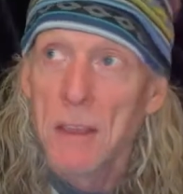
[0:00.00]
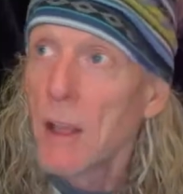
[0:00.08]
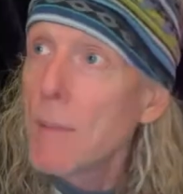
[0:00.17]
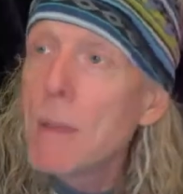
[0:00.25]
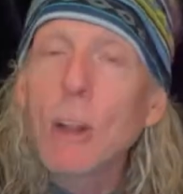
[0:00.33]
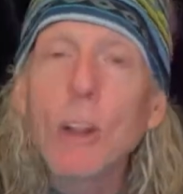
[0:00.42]

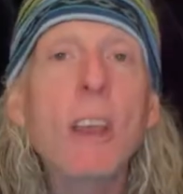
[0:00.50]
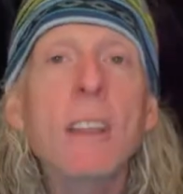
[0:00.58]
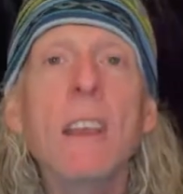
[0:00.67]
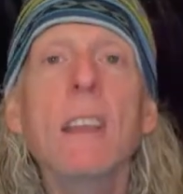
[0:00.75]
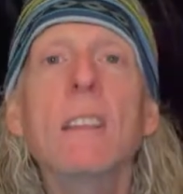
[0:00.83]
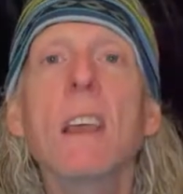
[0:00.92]
I mean, look at
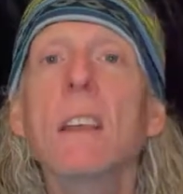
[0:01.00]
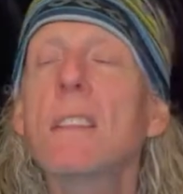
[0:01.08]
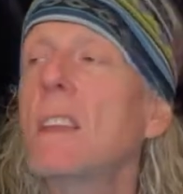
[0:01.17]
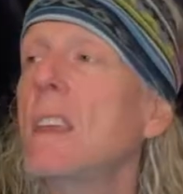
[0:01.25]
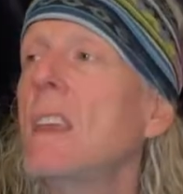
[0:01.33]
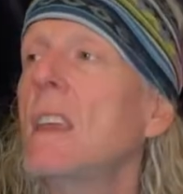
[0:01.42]

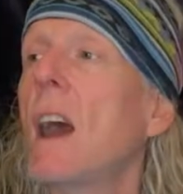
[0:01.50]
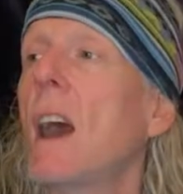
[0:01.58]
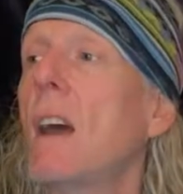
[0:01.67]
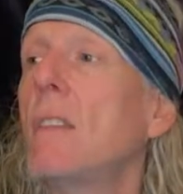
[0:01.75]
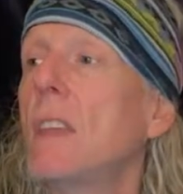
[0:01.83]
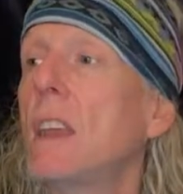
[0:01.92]

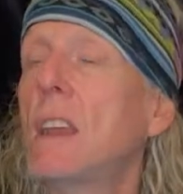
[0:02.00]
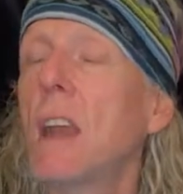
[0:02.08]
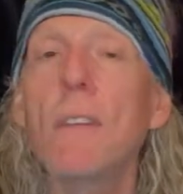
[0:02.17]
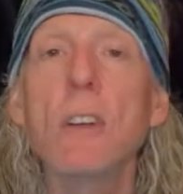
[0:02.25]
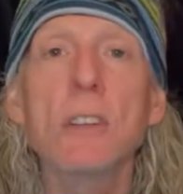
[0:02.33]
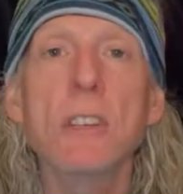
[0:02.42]
the
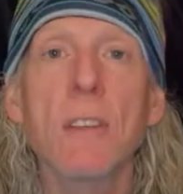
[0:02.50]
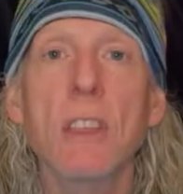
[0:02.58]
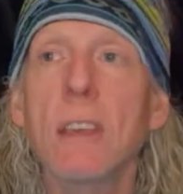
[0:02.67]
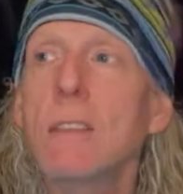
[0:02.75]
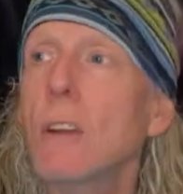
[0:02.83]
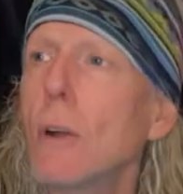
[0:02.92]
governors and
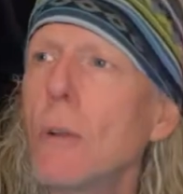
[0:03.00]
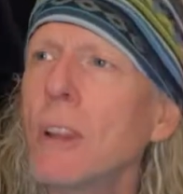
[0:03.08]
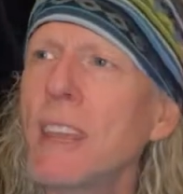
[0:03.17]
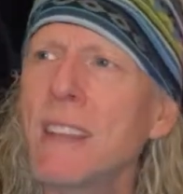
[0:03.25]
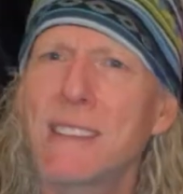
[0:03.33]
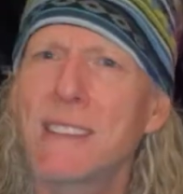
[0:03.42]
everything. They're
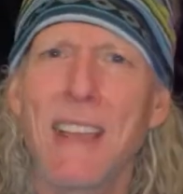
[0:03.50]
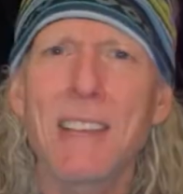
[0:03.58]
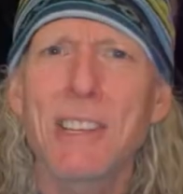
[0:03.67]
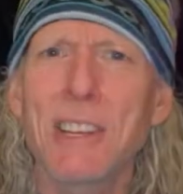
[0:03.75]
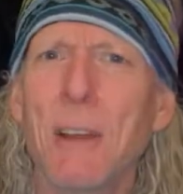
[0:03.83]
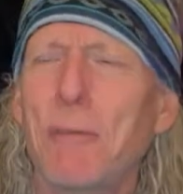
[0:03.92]
only in
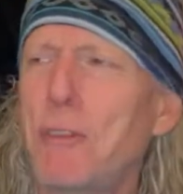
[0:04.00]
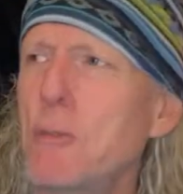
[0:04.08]
session a few